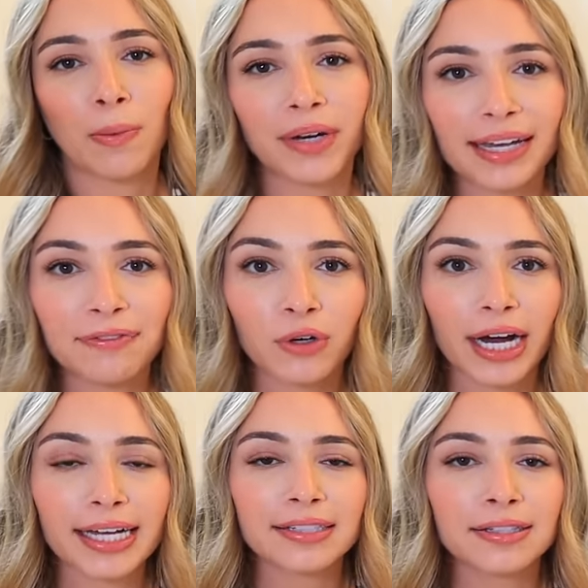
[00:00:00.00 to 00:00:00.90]
I'm gonna give you
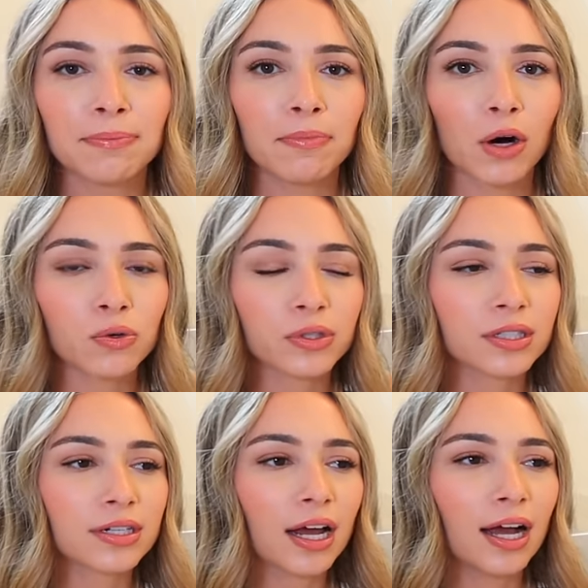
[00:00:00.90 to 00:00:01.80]
guys the
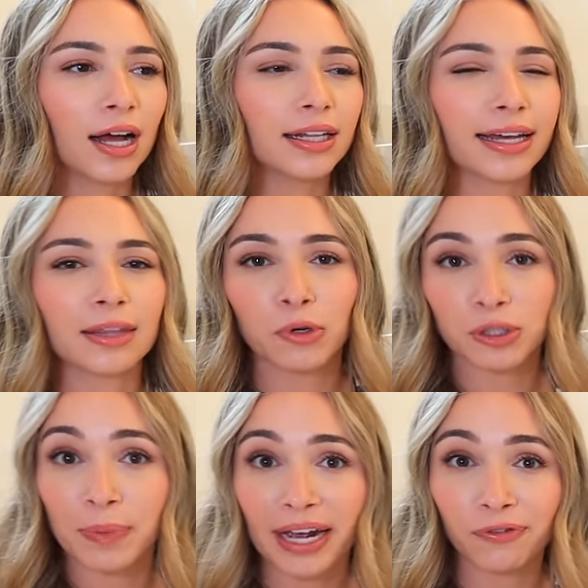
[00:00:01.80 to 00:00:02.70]
most, like the
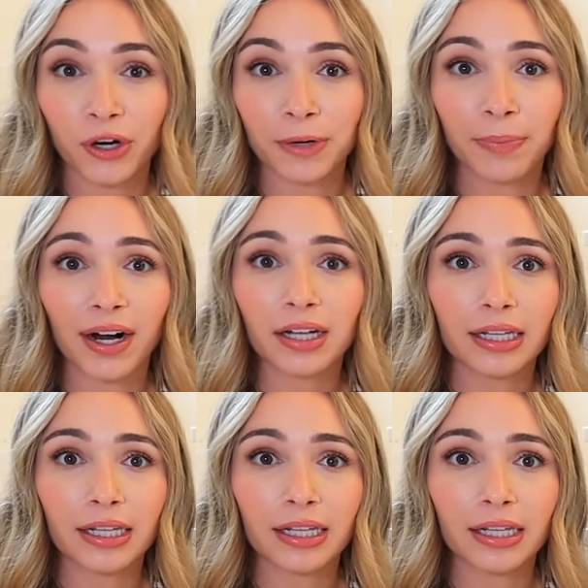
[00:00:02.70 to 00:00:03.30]
most bang for your buck